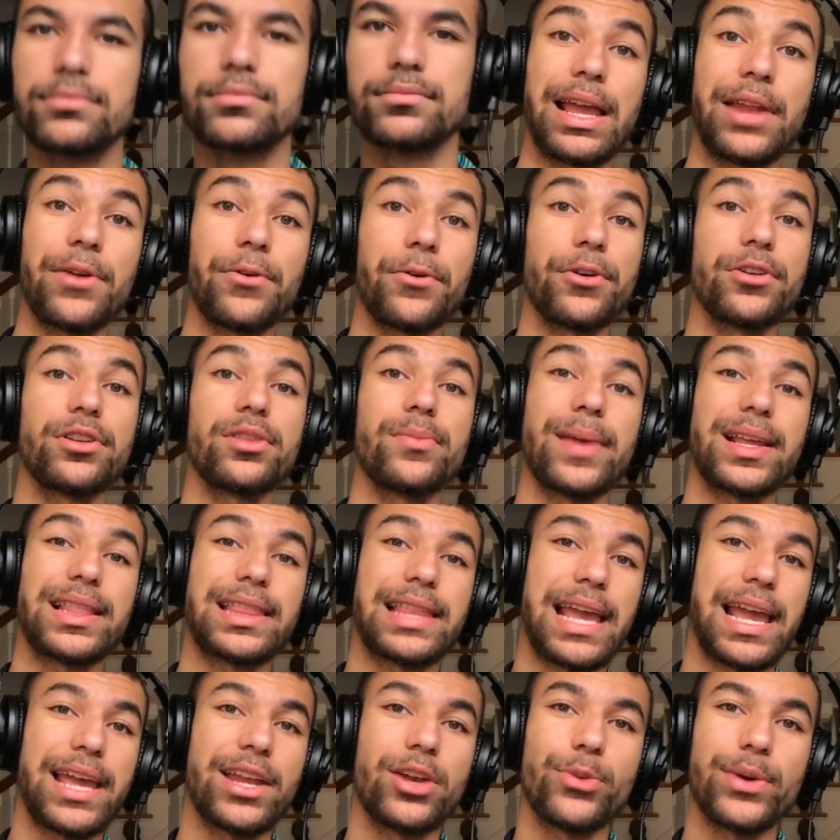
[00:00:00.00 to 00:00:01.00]
In order to make
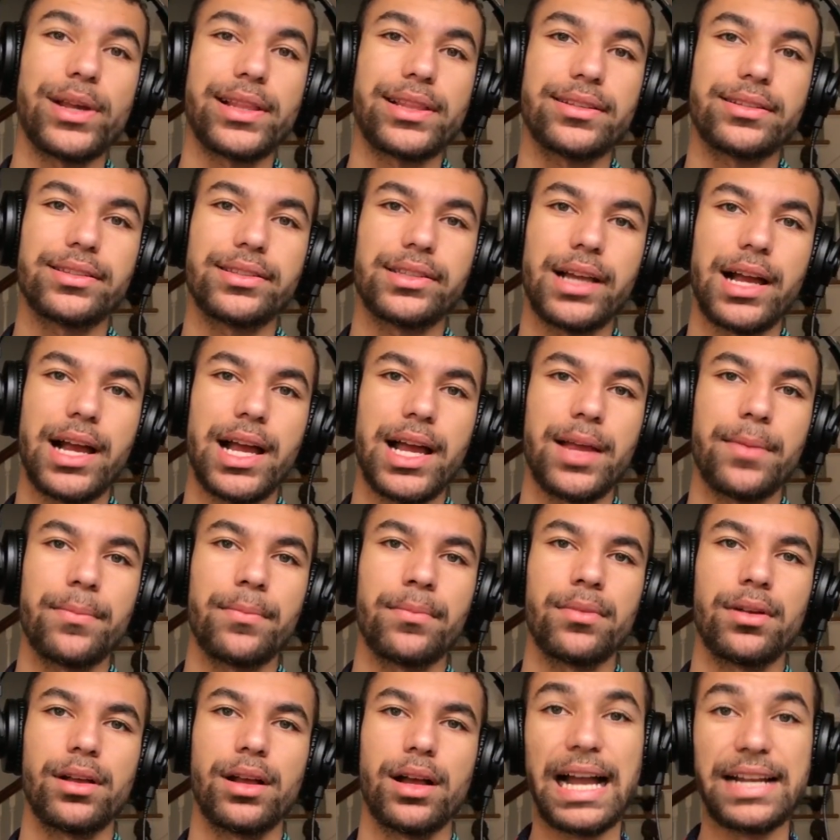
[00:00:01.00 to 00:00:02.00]
the 808 this time,
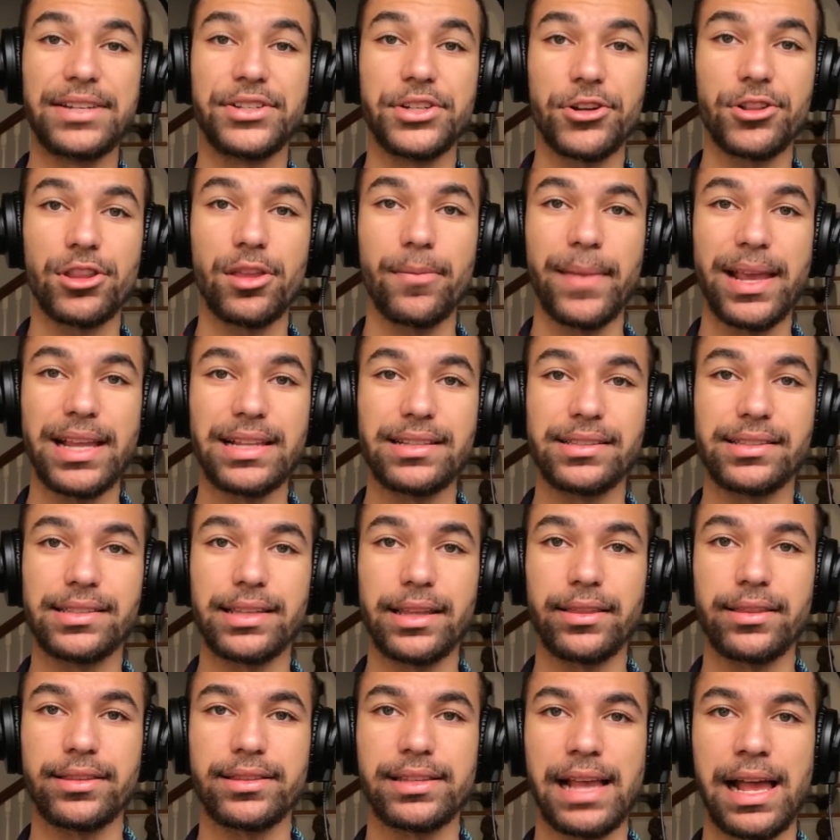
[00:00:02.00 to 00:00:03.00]
I took the main
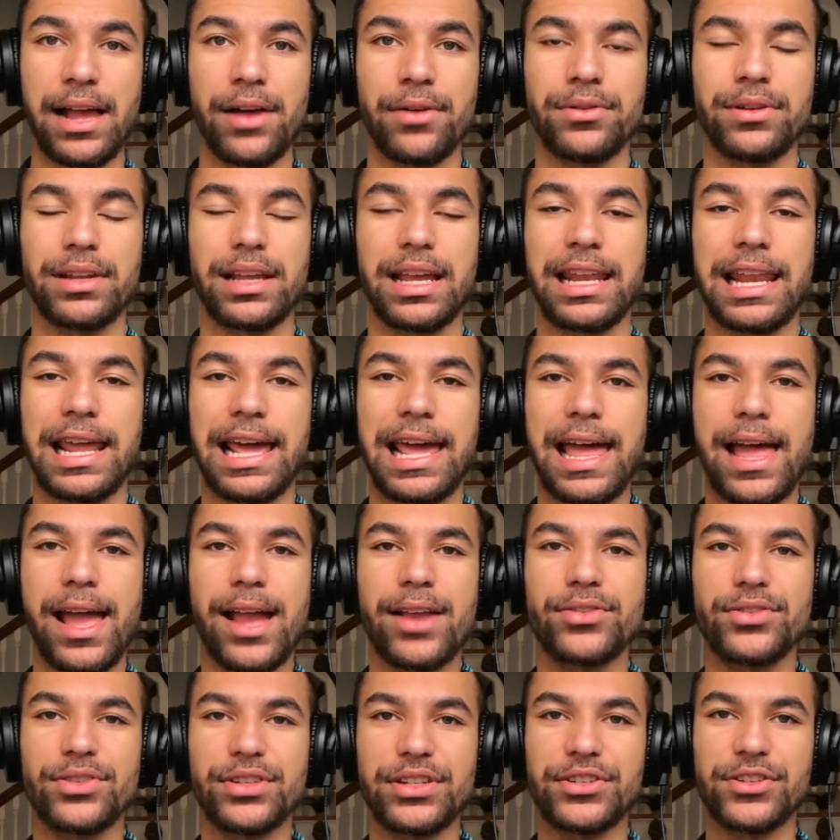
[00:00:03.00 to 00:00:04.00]
synth sound and I
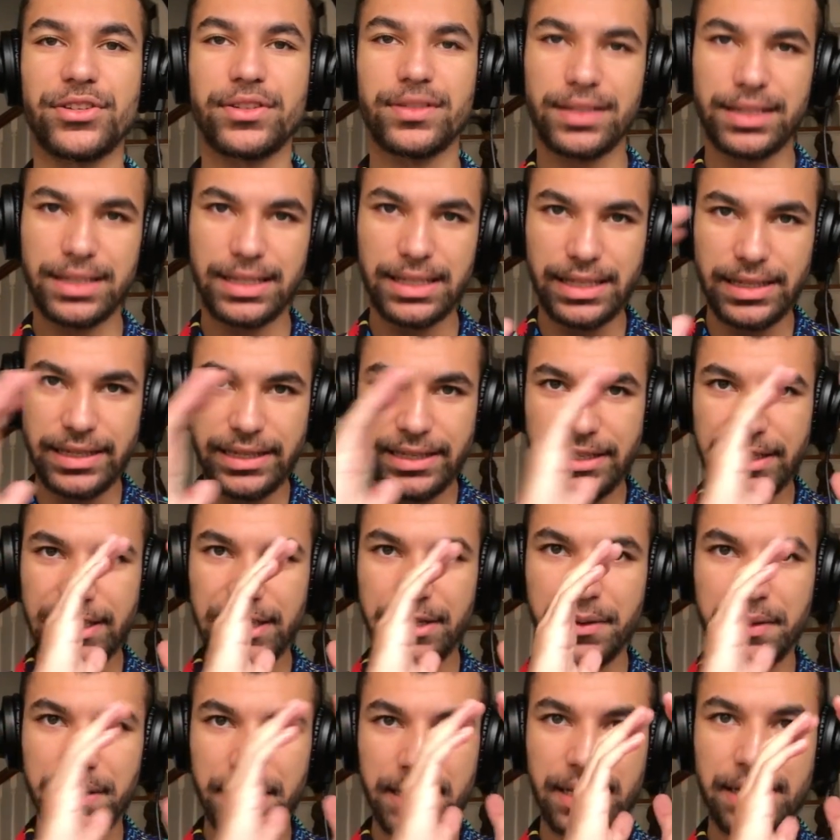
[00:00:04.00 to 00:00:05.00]
actually just
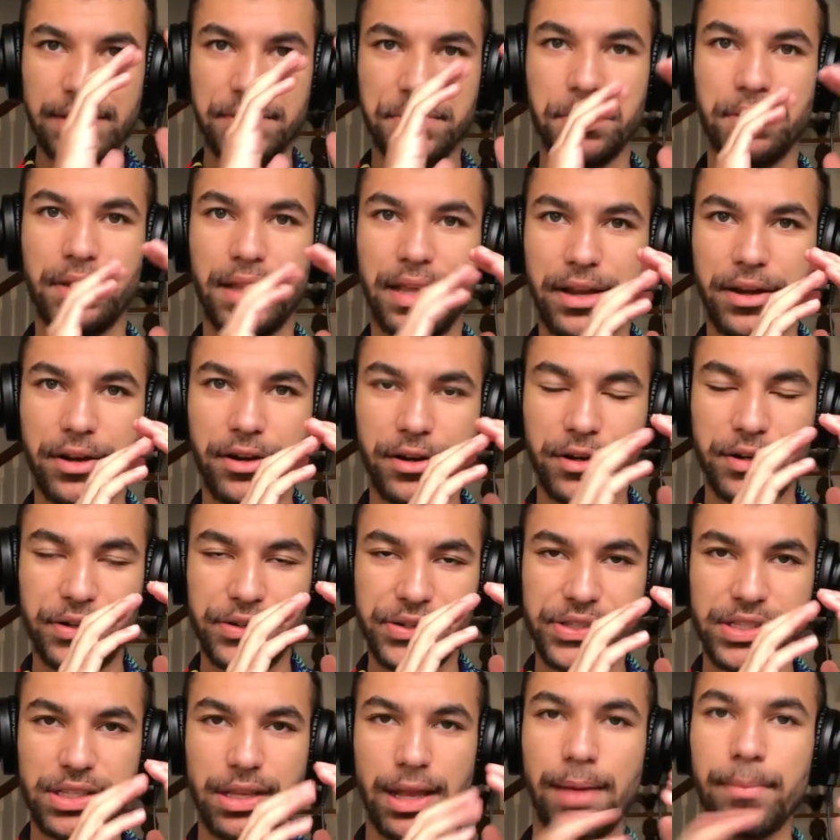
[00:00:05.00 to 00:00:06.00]
EQ'd it until I heard a
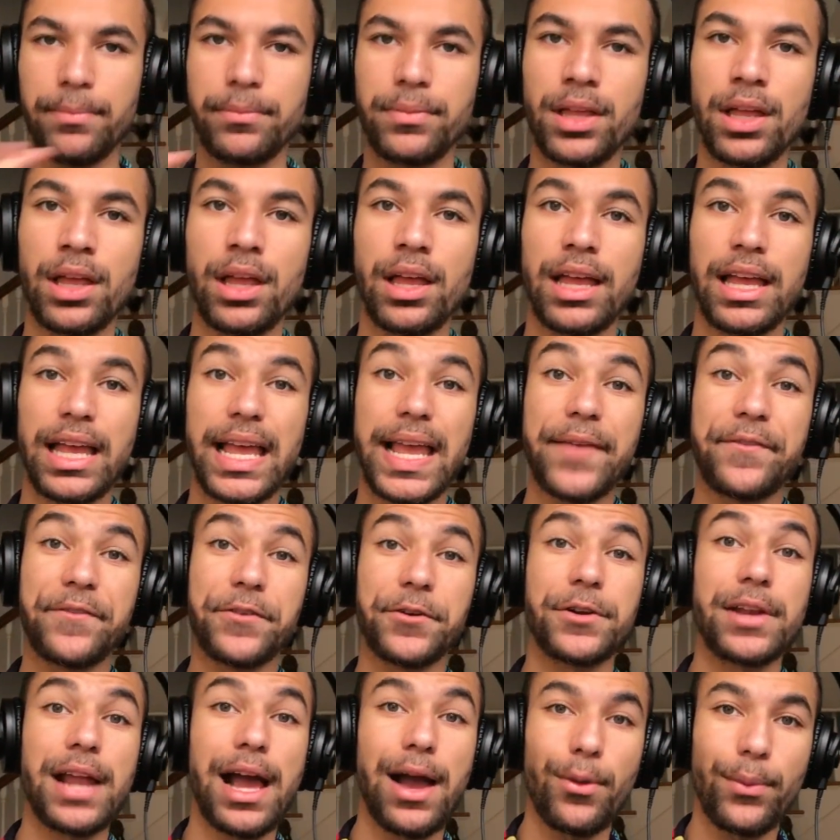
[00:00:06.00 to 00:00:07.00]
sub. If you're
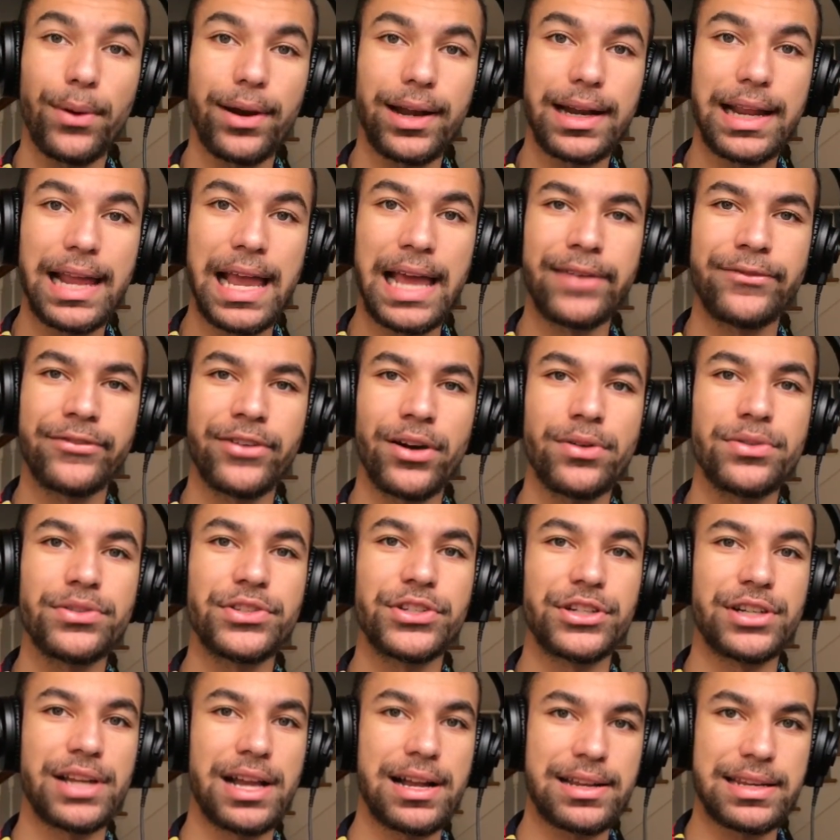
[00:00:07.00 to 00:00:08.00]
not wearing headphones,
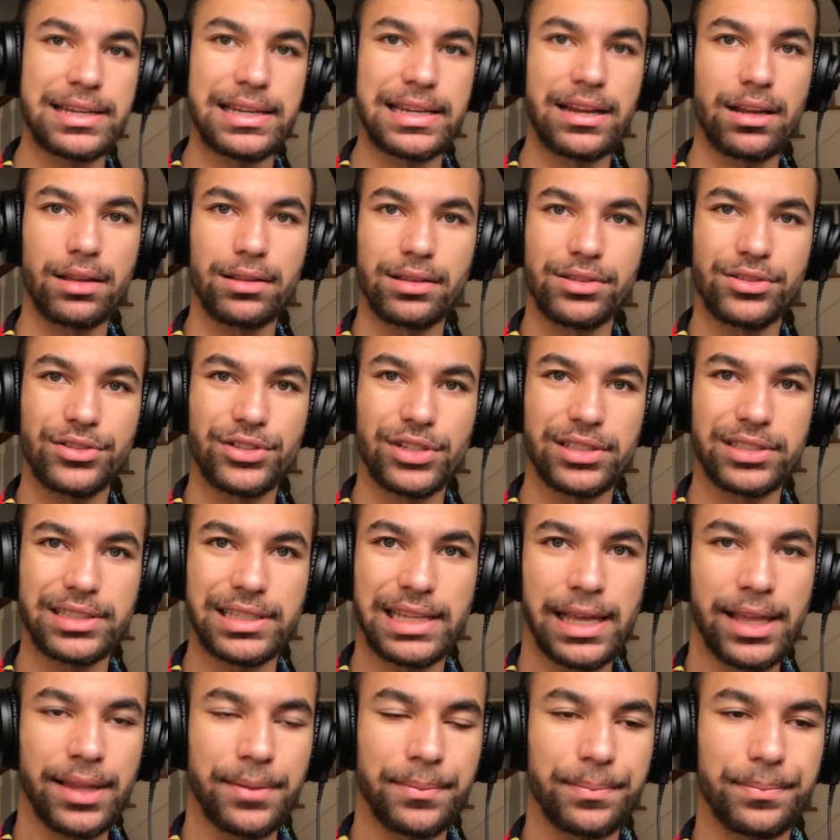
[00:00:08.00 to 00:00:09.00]
you're not going to hear this just
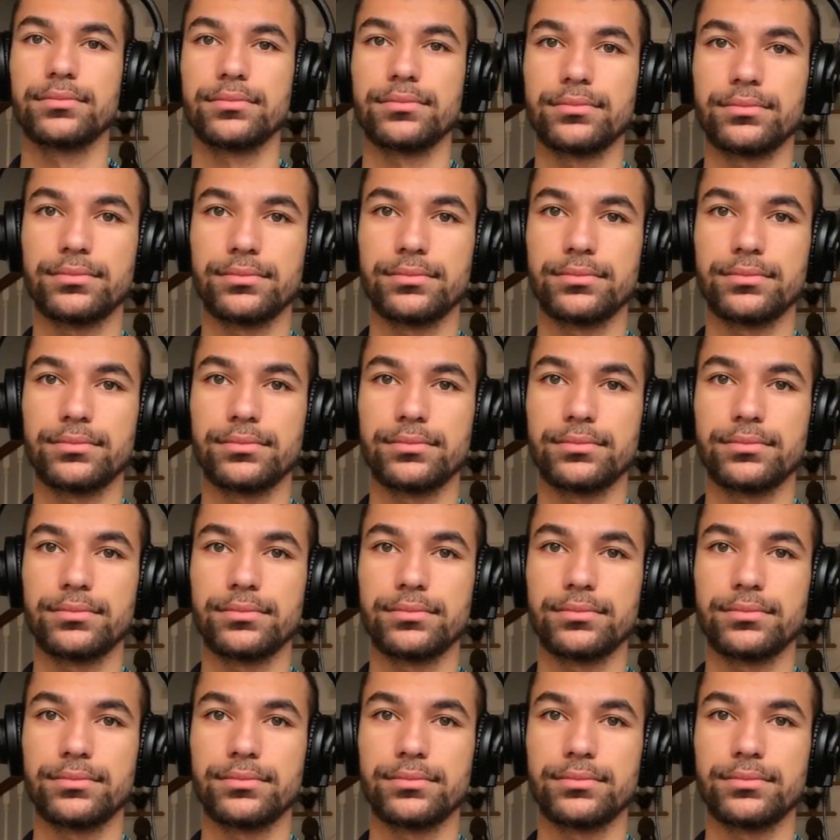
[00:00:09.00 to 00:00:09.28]
yet.